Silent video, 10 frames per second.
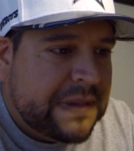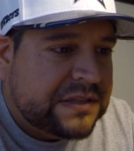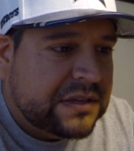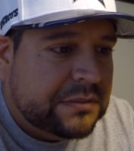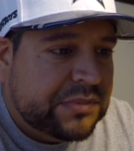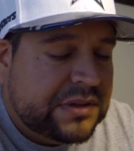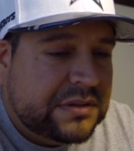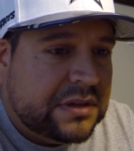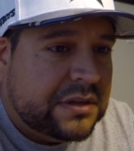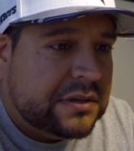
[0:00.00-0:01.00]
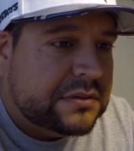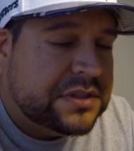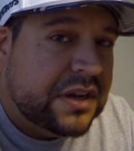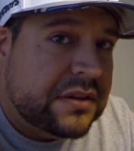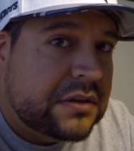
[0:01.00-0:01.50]
it's going to be uh,
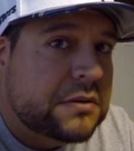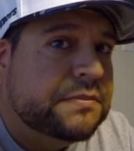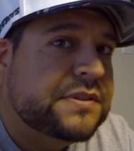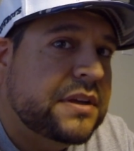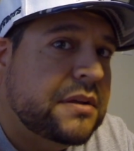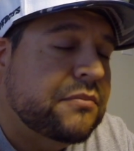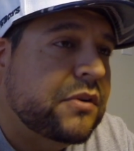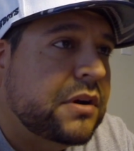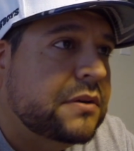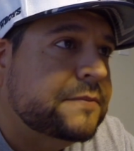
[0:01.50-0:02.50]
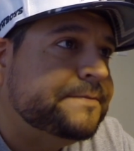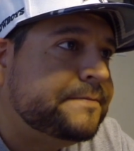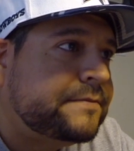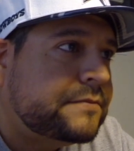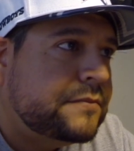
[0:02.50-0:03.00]
Jonathan Cooper time, right?
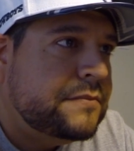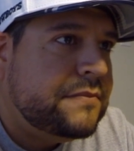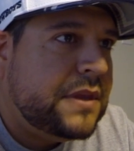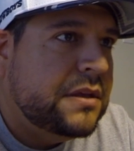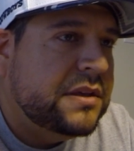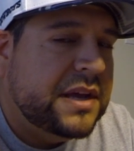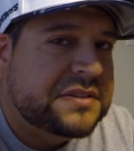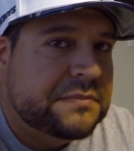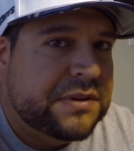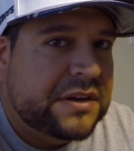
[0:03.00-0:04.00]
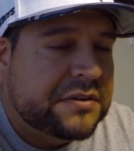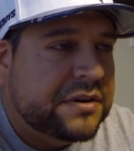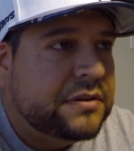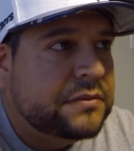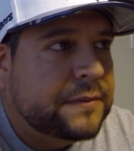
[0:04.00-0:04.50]
He has the
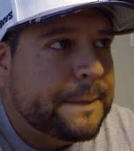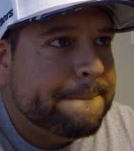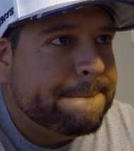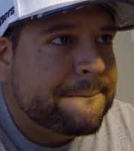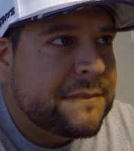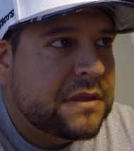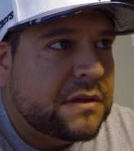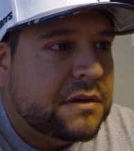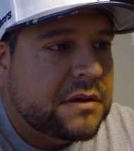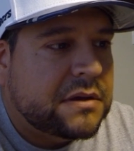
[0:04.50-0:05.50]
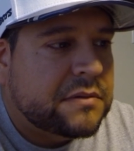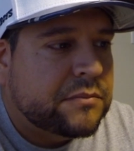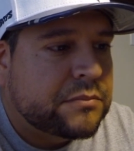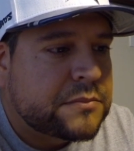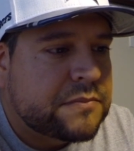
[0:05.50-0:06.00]
pedigree. Um,
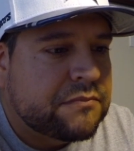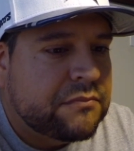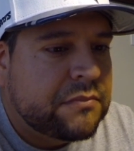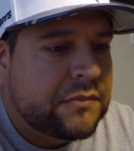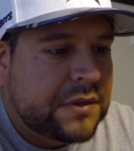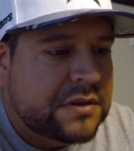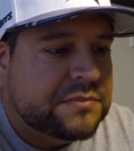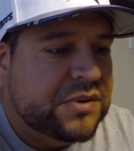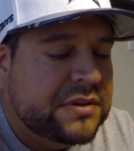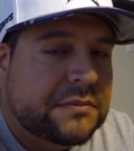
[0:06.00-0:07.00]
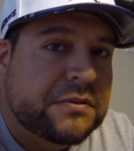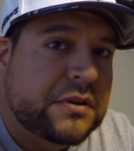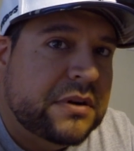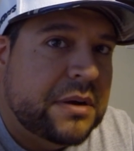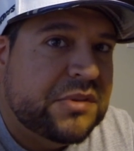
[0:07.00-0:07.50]
he's been in the
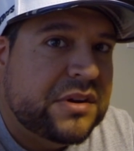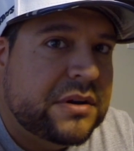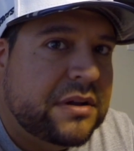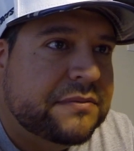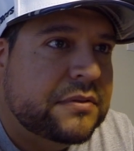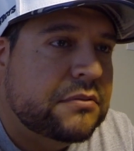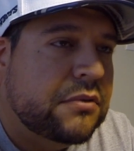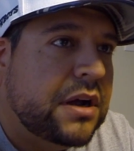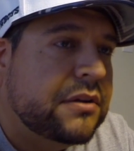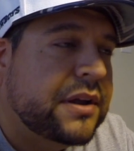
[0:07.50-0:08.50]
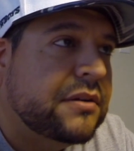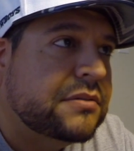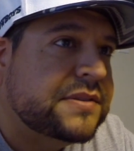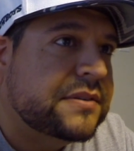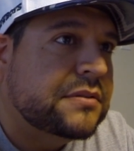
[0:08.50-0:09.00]
program here now for a while now,
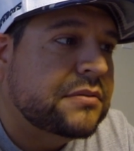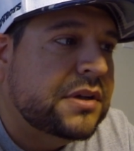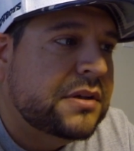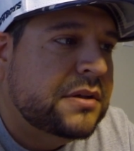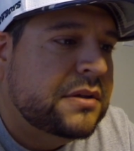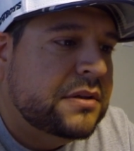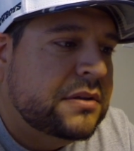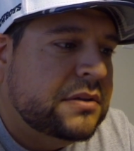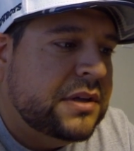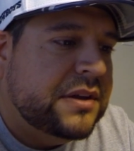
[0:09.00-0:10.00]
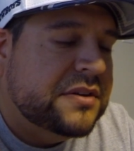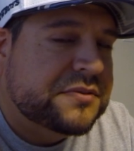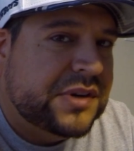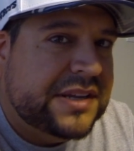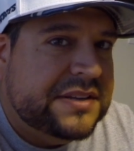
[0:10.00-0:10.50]
so he knows
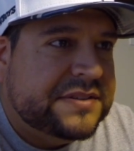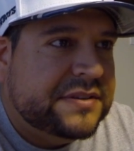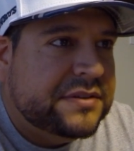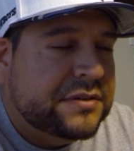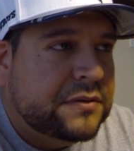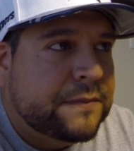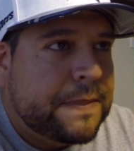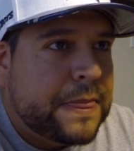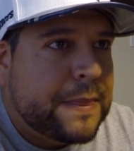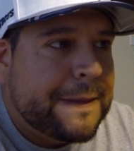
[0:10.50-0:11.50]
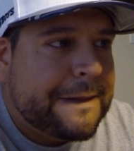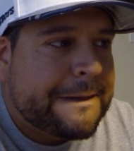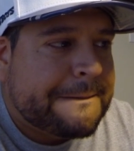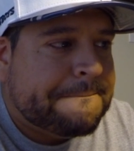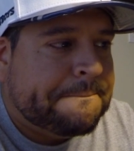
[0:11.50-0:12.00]
what he needs to do.
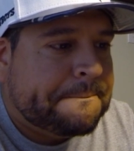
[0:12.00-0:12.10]
Um,